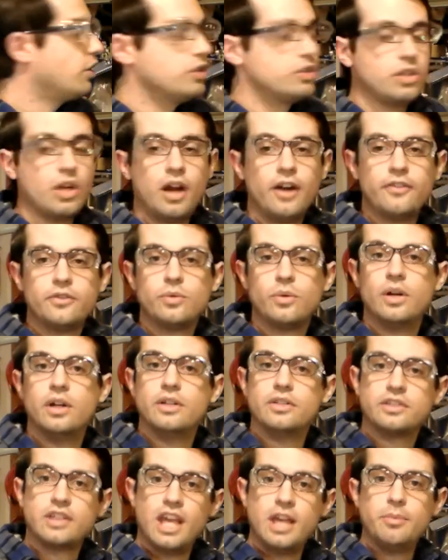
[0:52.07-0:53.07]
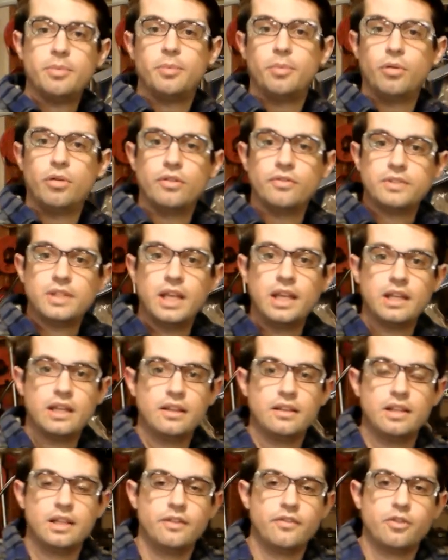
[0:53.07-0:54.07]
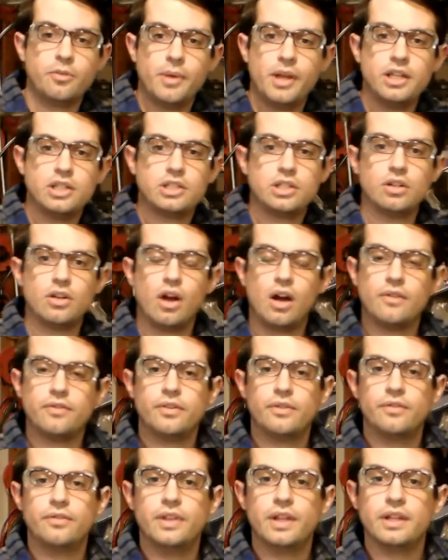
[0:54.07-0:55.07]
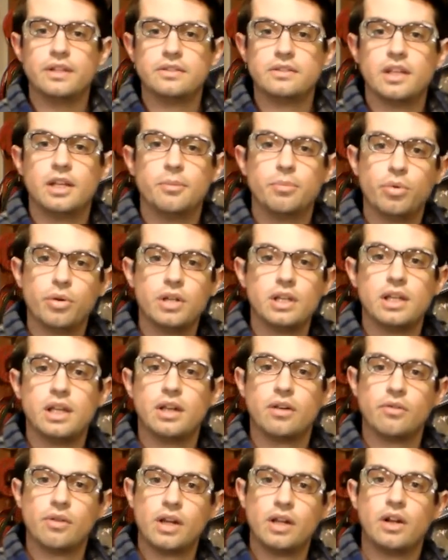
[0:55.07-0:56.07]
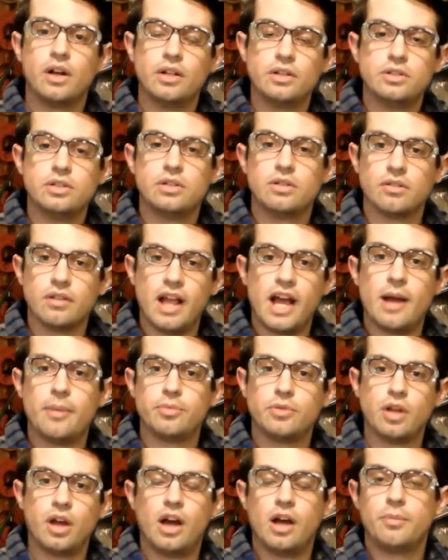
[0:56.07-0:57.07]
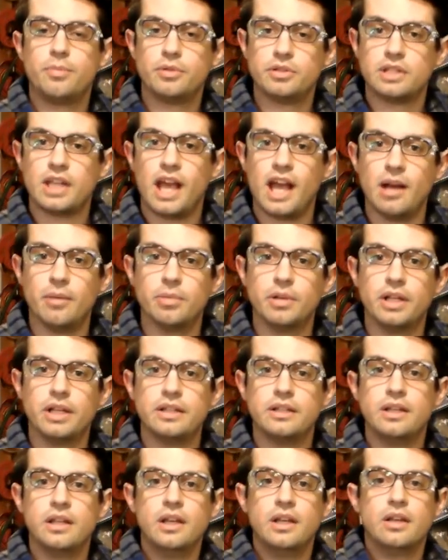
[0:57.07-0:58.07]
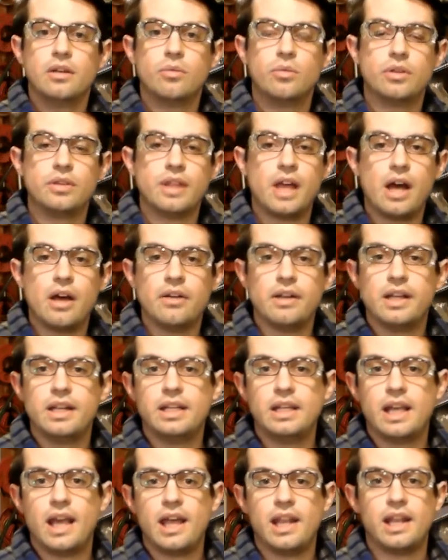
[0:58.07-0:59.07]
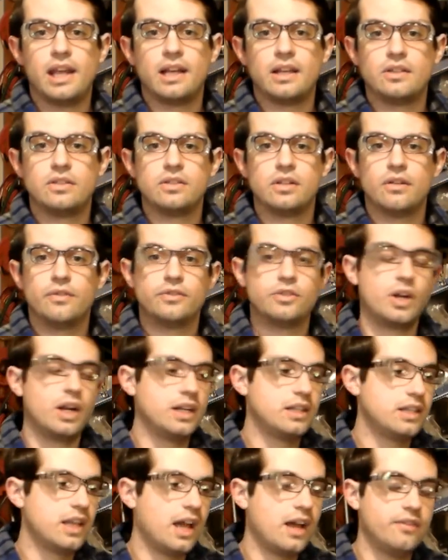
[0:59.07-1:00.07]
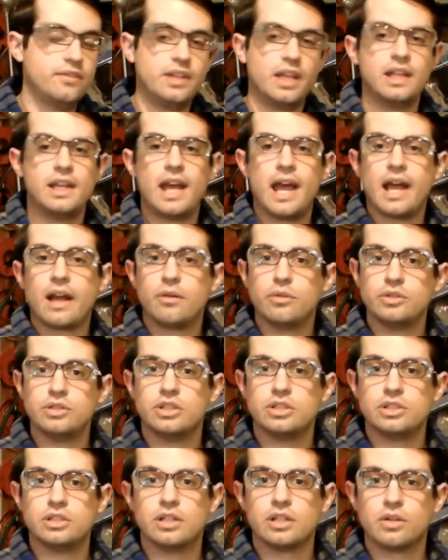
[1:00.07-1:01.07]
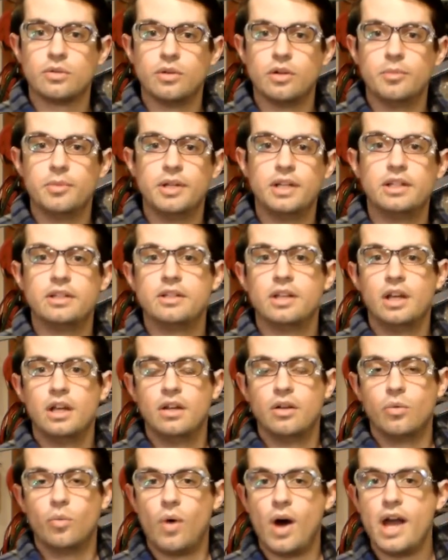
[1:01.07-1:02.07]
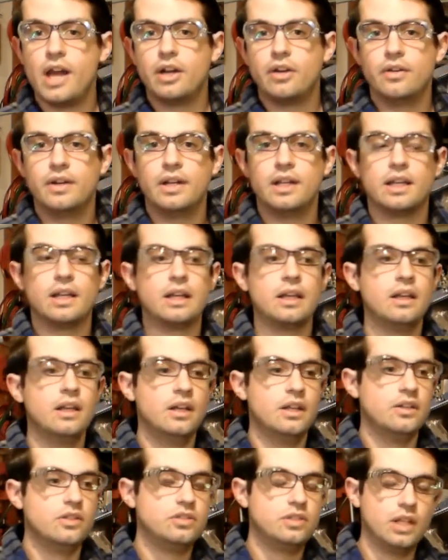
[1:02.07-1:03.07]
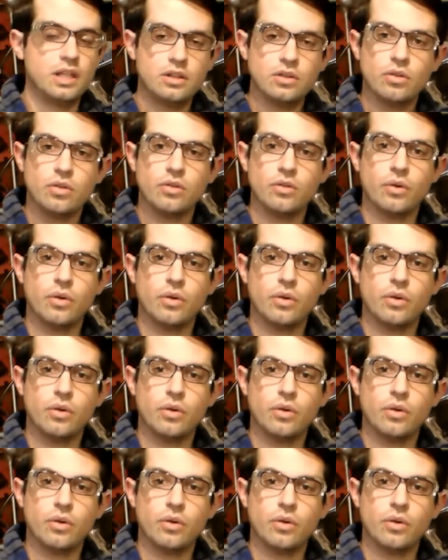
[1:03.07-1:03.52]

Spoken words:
our software is capable of taking the information off of this and putting it right onto your laptop or tablet without any headaches of trying to have data acquisition equipment, wiring, signal